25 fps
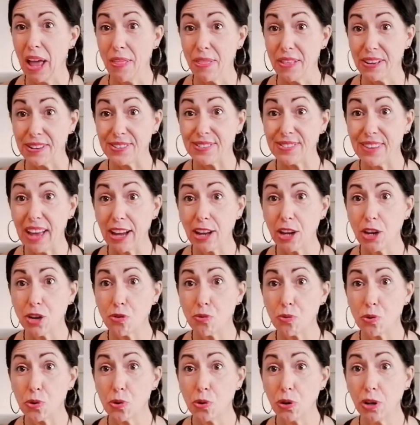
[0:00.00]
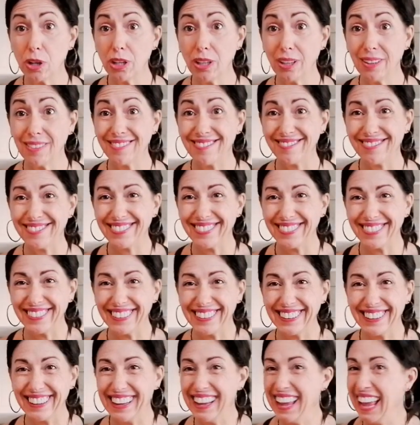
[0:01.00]
The second rule
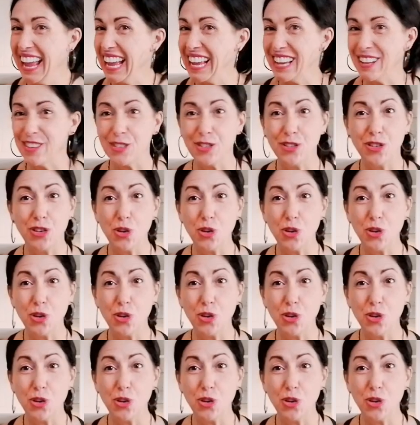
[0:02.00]
is